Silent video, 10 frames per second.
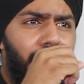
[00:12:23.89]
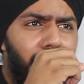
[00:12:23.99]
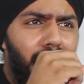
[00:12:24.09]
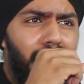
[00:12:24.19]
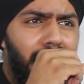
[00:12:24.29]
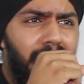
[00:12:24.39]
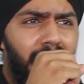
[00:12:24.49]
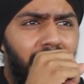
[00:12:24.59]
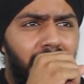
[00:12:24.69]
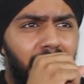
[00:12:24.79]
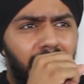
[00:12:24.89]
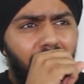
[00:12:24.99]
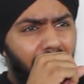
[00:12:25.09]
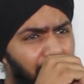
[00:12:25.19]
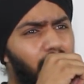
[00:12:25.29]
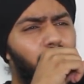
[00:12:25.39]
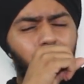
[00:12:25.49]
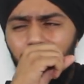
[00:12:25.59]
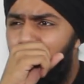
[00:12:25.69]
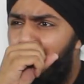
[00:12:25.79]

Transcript: for you? And you?